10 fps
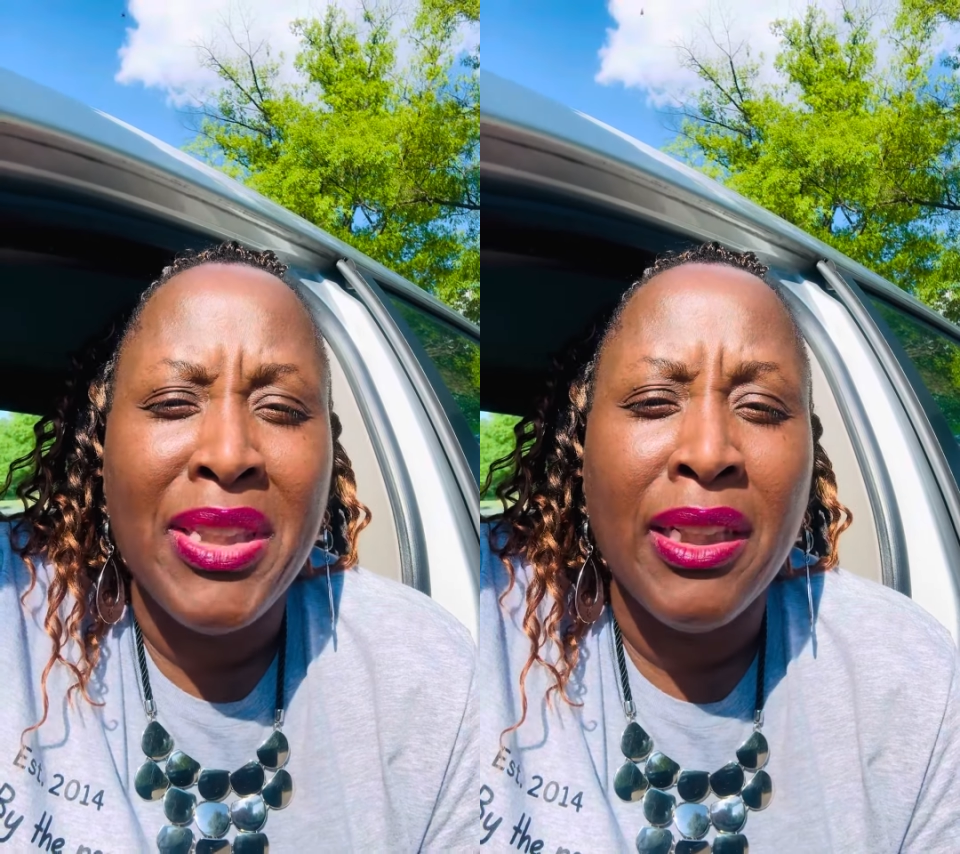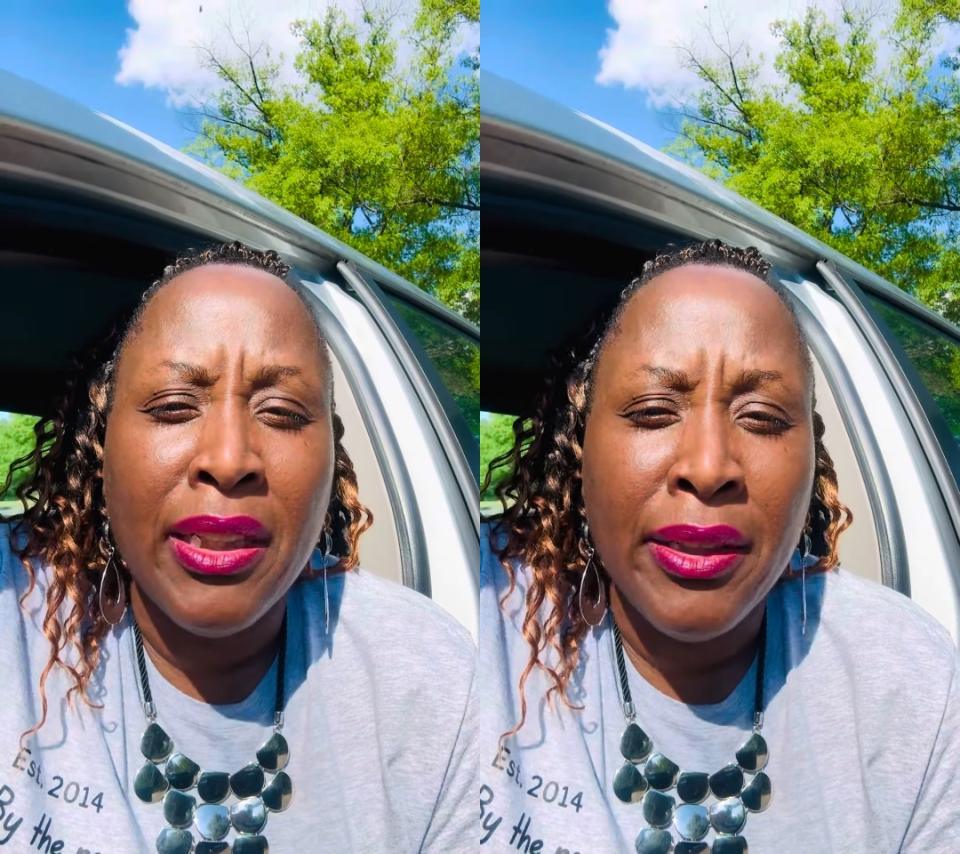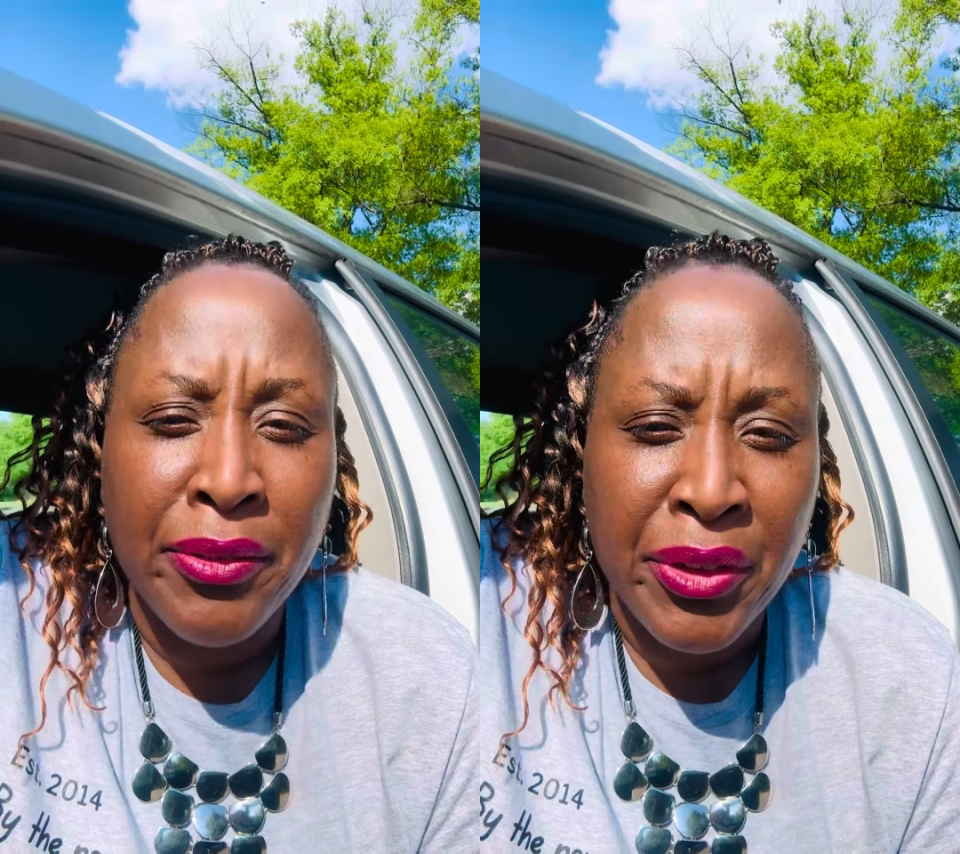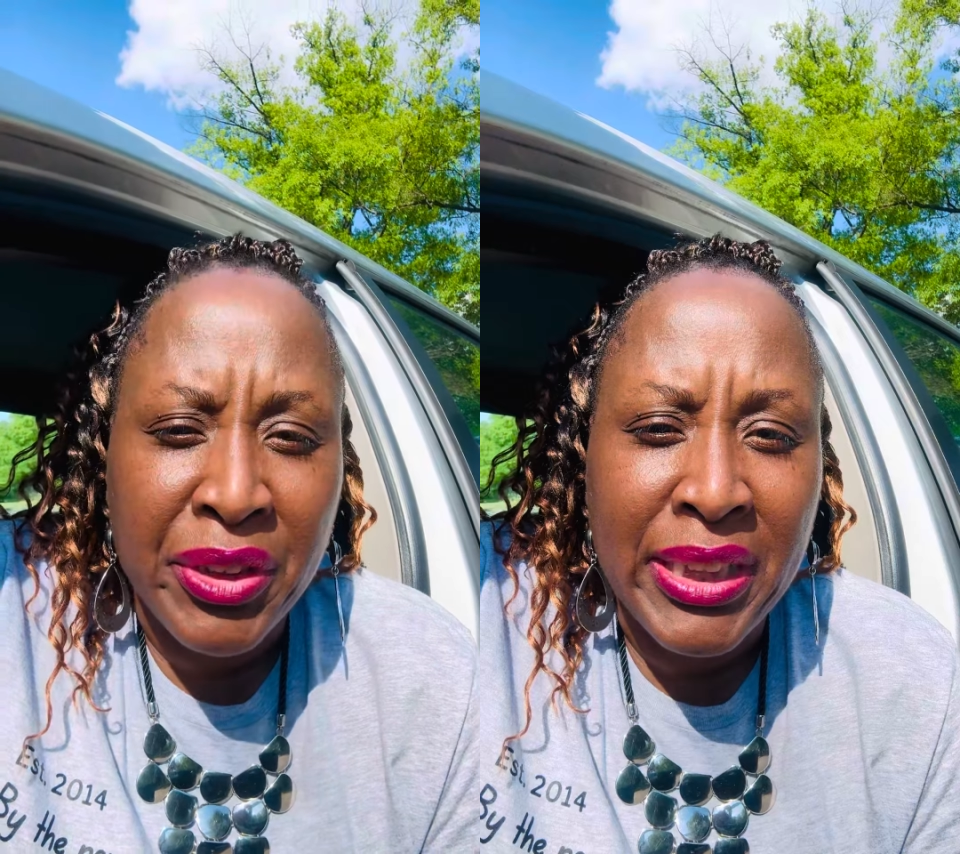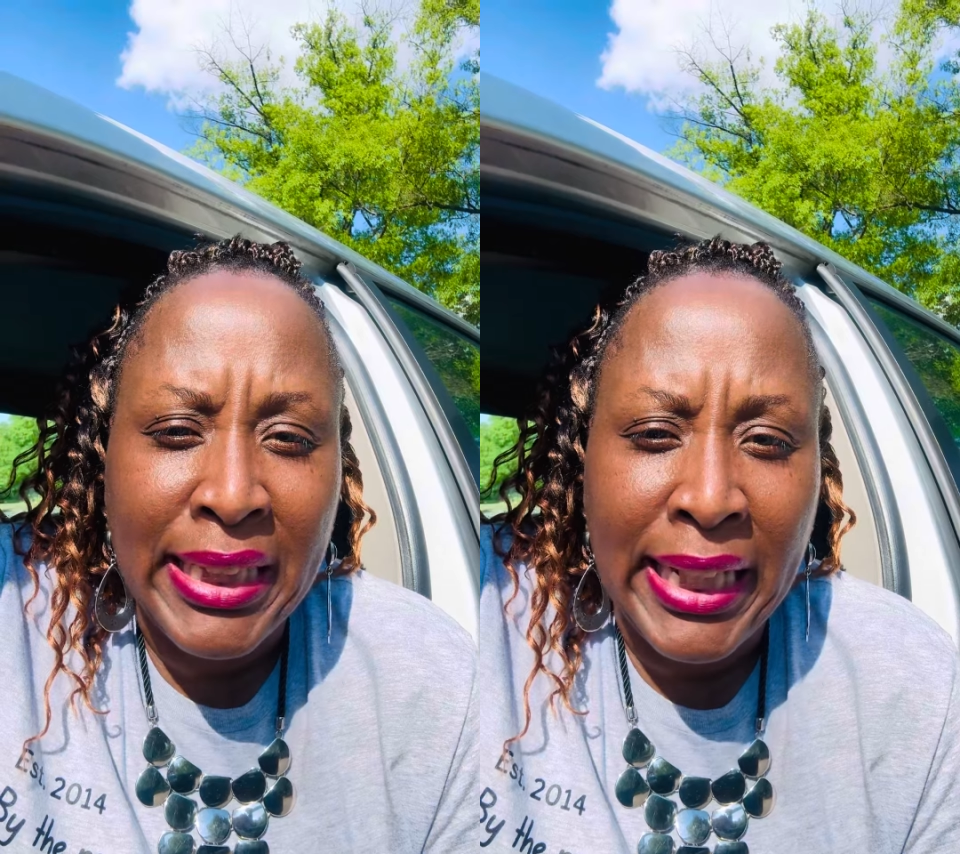delivered
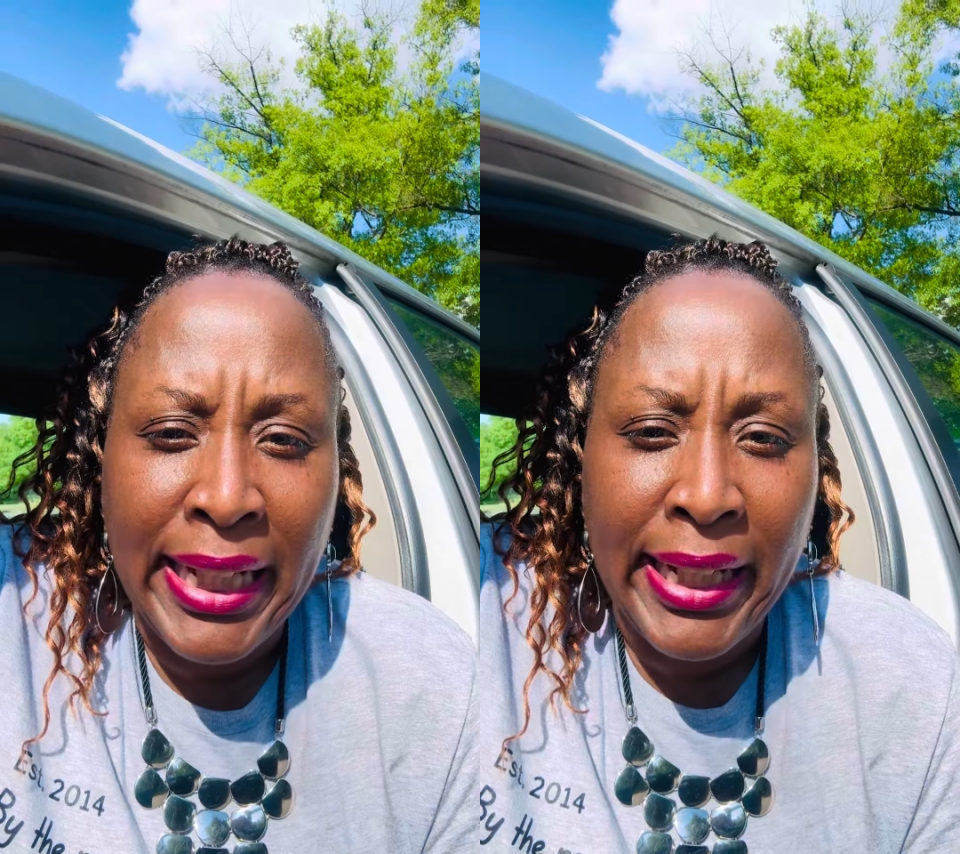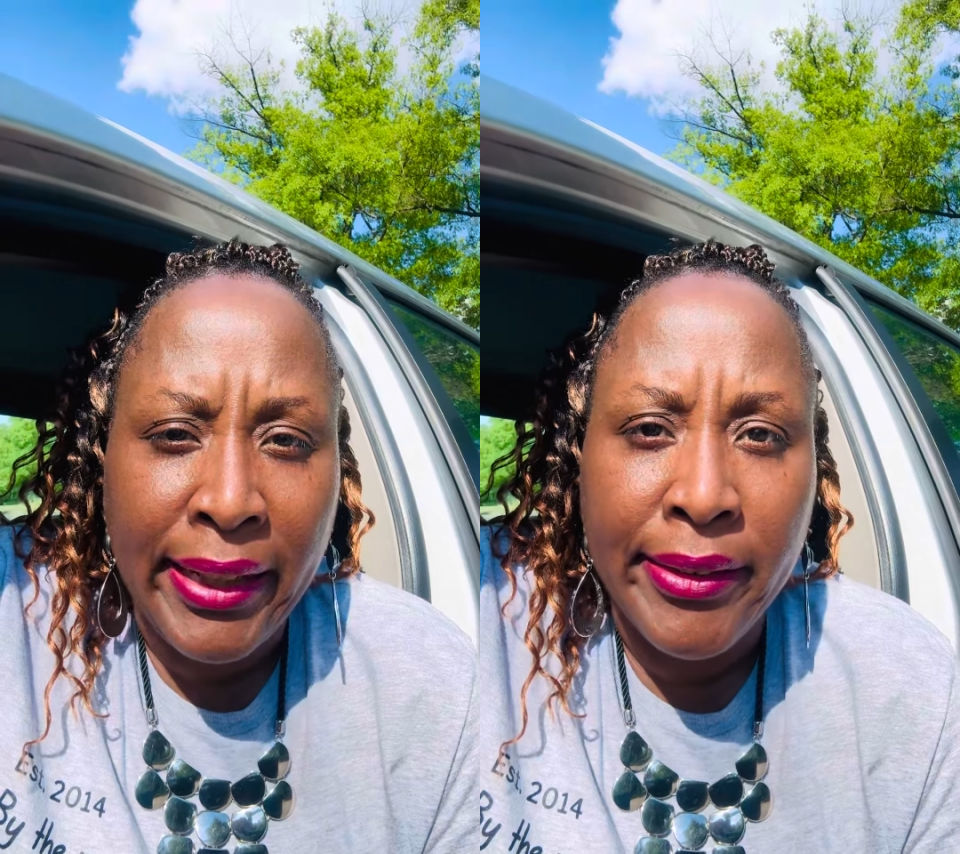today.